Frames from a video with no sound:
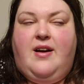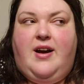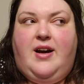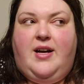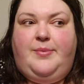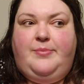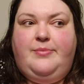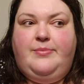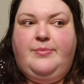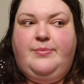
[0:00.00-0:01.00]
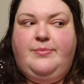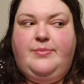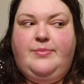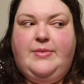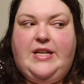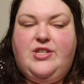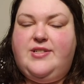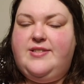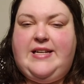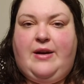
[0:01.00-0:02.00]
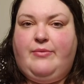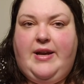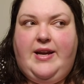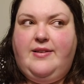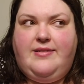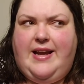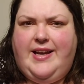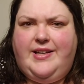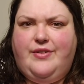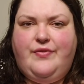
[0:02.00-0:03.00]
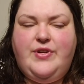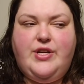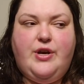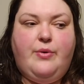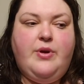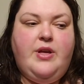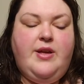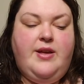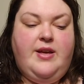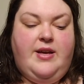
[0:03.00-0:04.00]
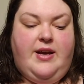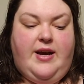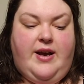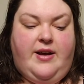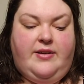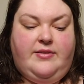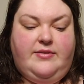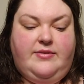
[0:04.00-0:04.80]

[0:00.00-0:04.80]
um, and just downright negative, you know, uh,